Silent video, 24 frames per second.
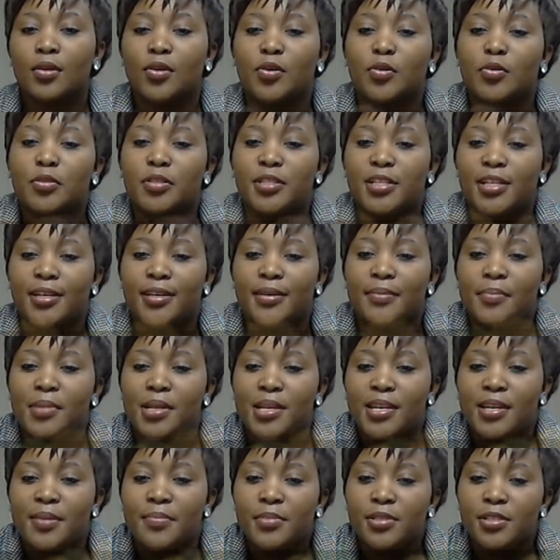Good day,
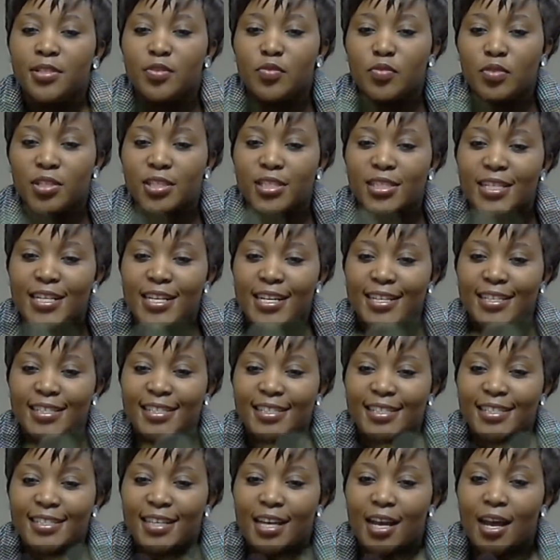my name is Lungisile
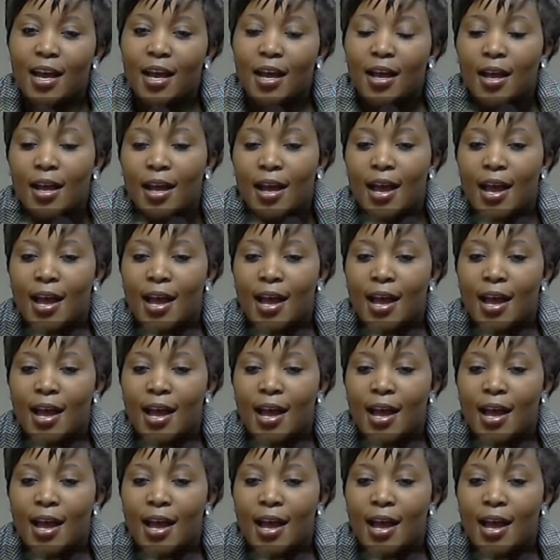Zitha.